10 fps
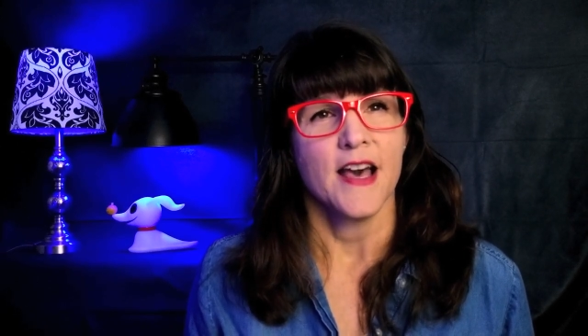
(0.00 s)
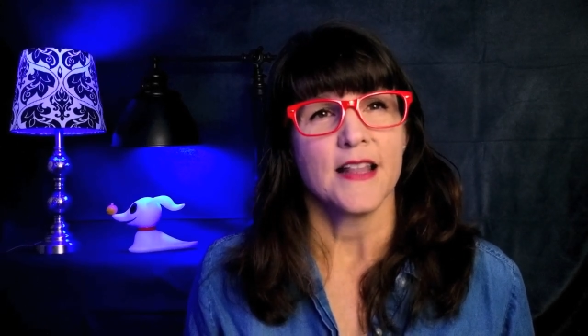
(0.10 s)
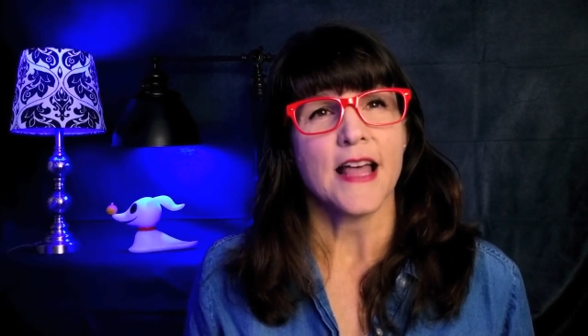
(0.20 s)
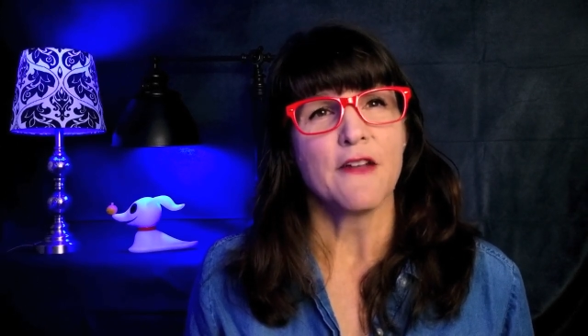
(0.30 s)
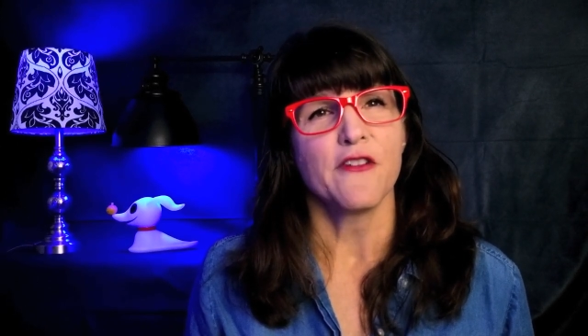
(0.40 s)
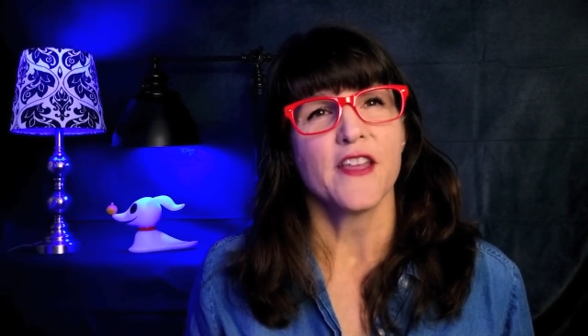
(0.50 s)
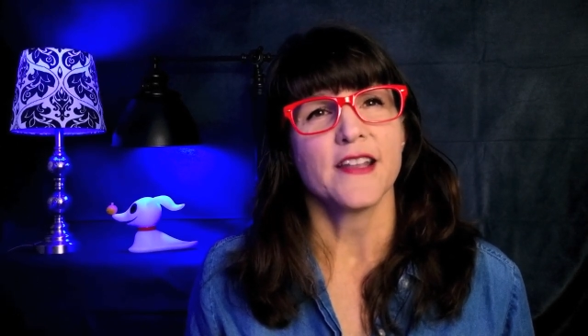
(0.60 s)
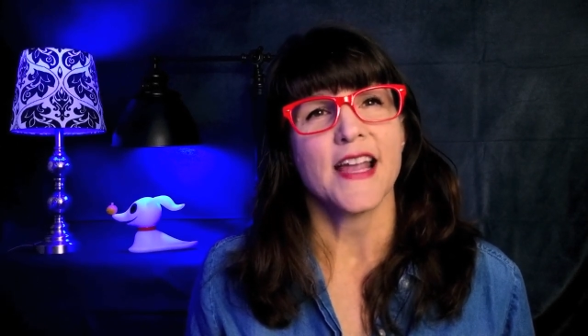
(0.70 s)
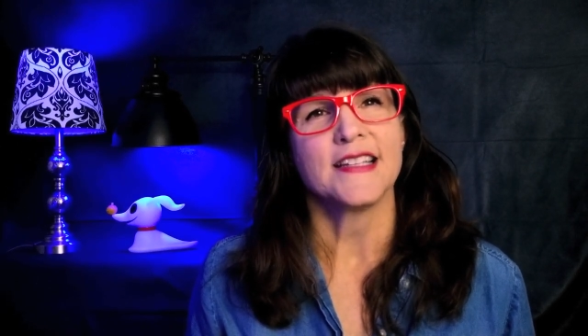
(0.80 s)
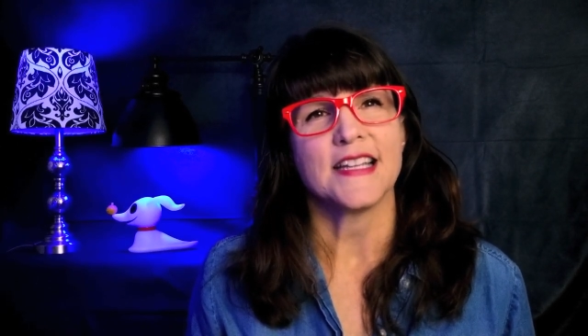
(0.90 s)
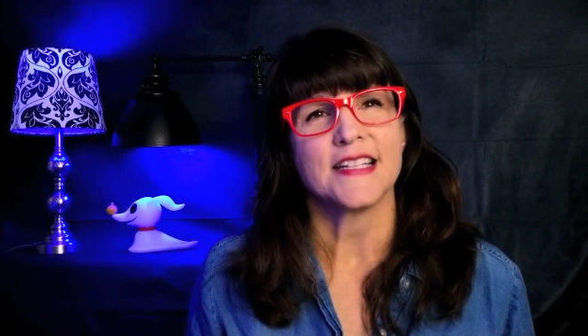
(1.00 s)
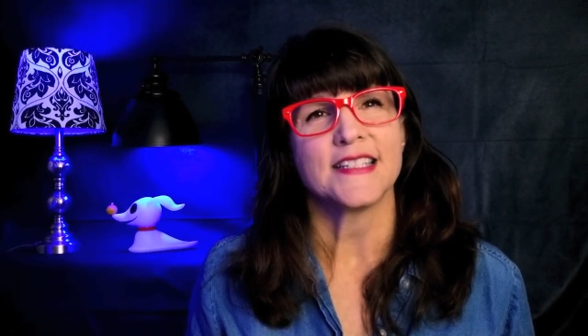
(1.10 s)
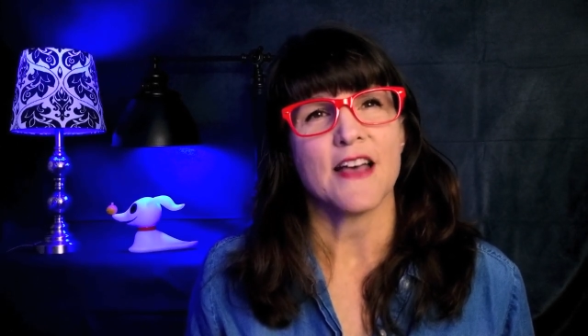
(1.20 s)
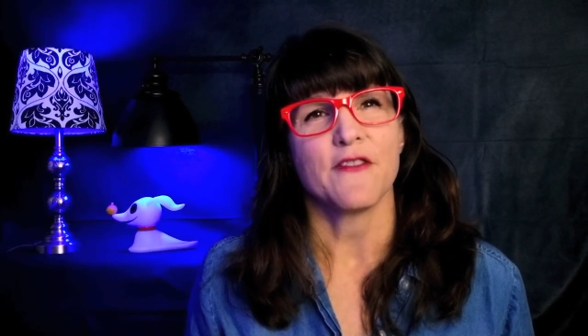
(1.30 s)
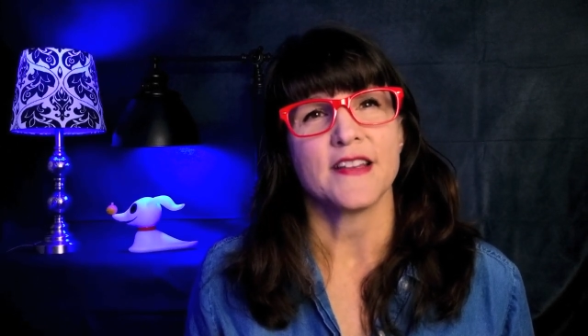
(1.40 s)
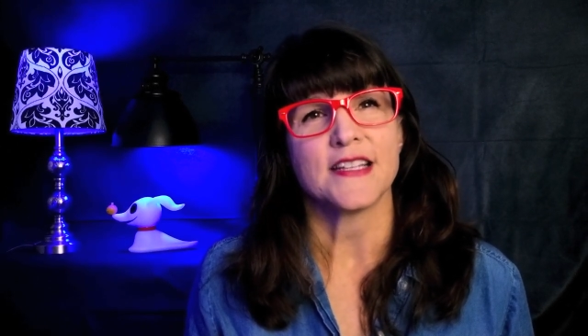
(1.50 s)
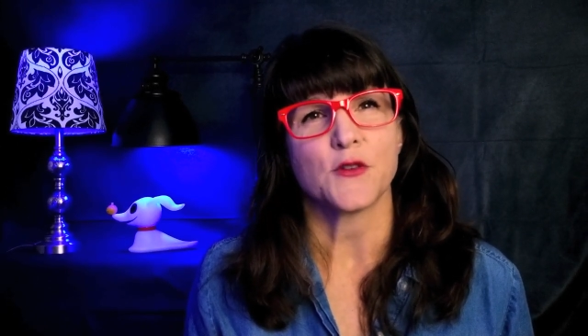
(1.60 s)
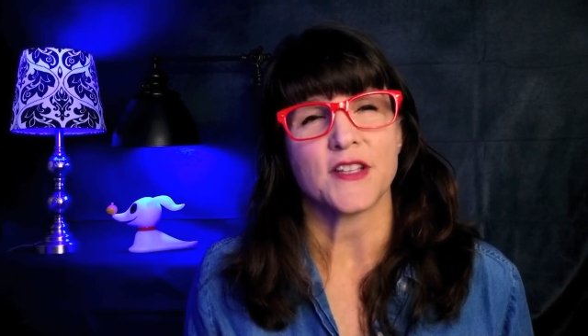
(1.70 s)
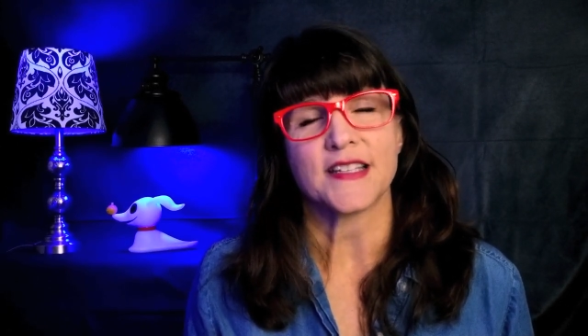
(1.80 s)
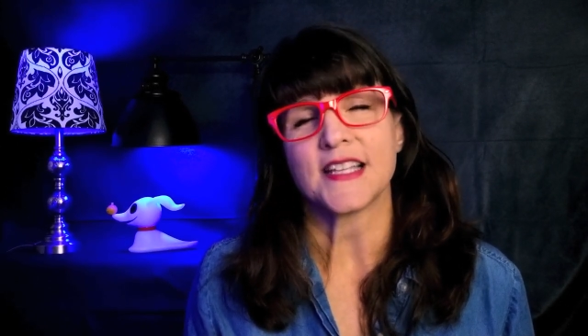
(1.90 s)
Life in the 1970s
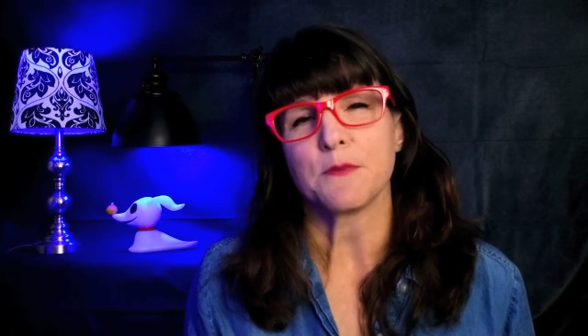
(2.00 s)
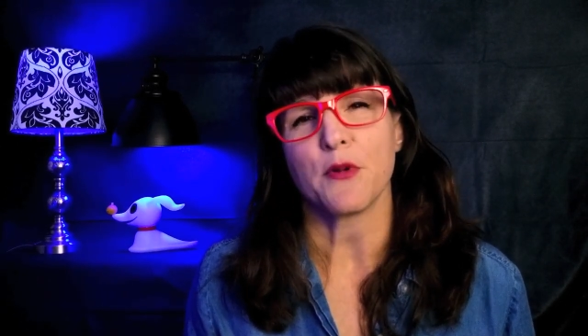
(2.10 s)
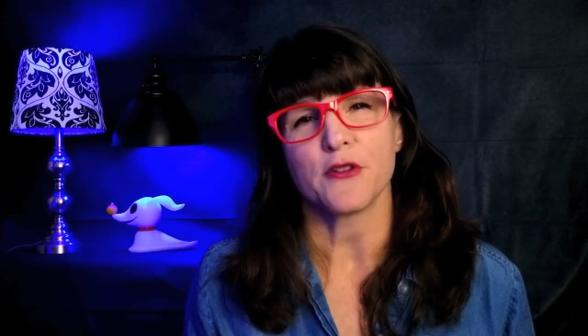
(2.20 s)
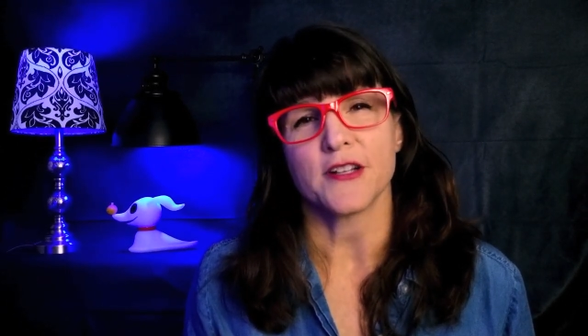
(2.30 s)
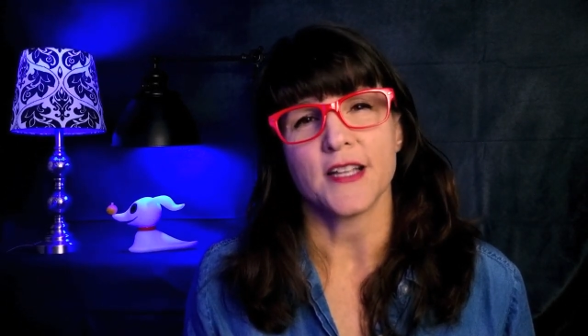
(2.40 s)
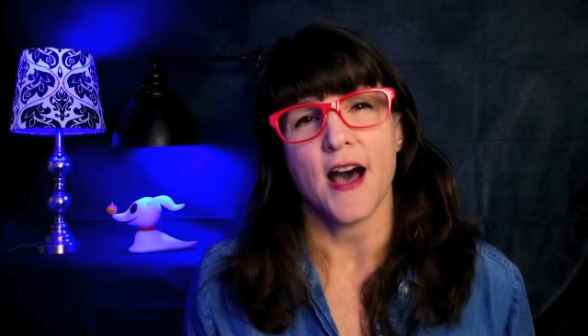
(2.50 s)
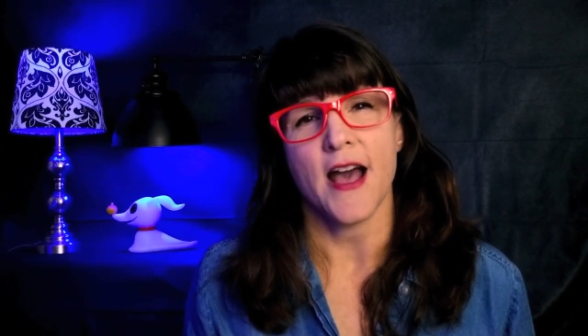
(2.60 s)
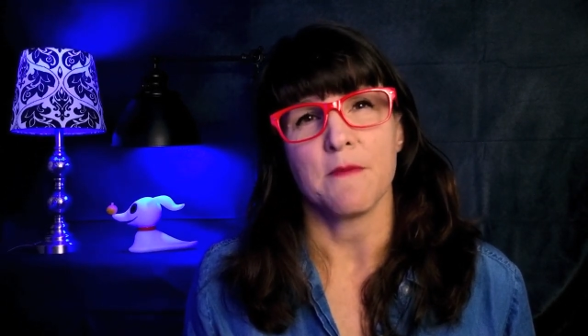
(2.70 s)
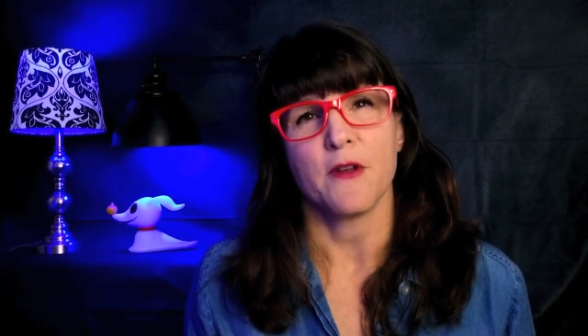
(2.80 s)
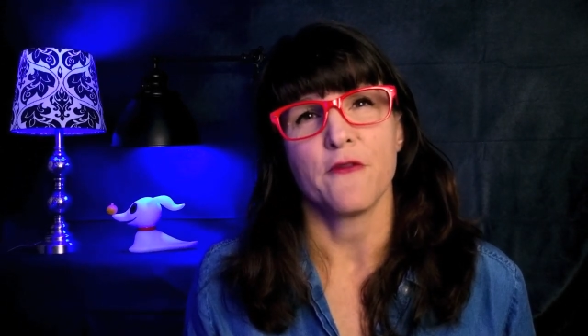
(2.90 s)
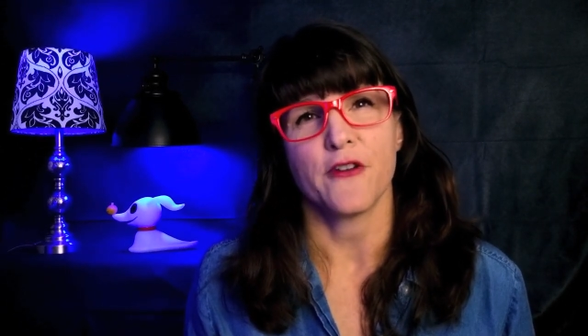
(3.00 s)
was a simpler time